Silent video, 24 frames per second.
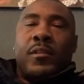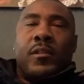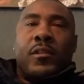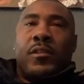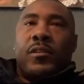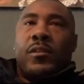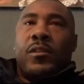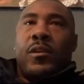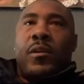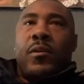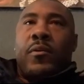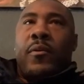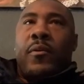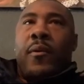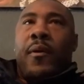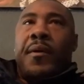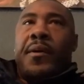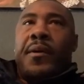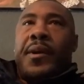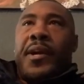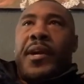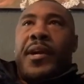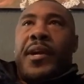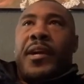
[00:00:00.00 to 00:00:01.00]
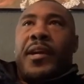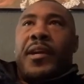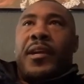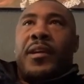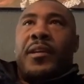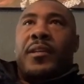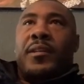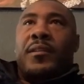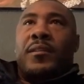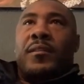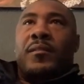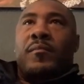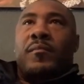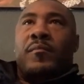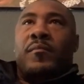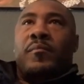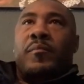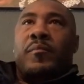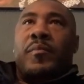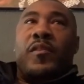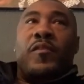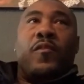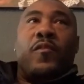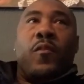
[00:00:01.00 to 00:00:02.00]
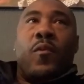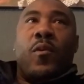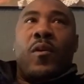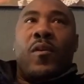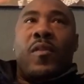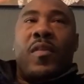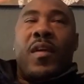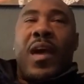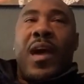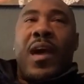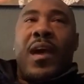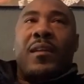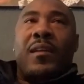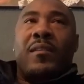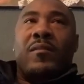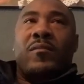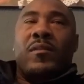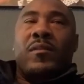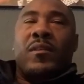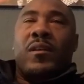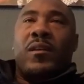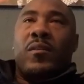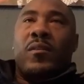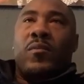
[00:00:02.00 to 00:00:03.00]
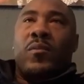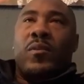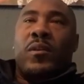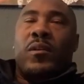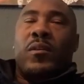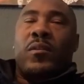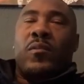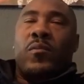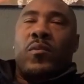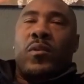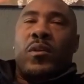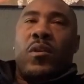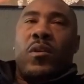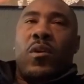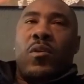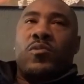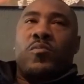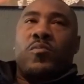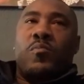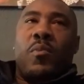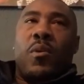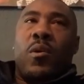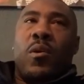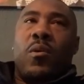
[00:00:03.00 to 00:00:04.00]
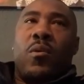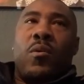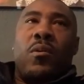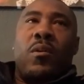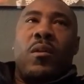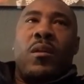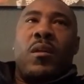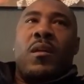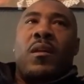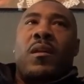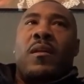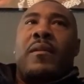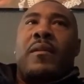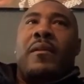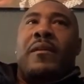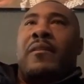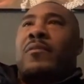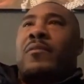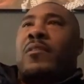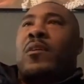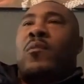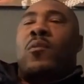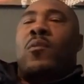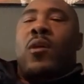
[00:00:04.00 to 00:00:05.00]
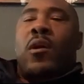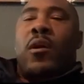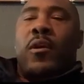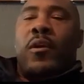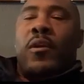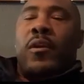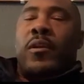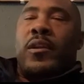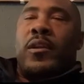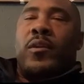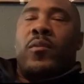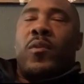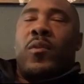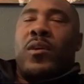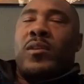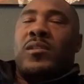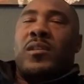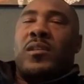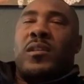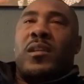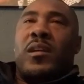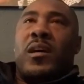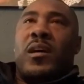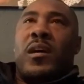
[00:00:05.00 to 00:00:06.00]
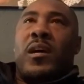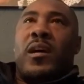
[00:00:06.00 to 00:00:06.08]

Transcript: you know. And before that, with Coach Bo, they were earned. It wasn't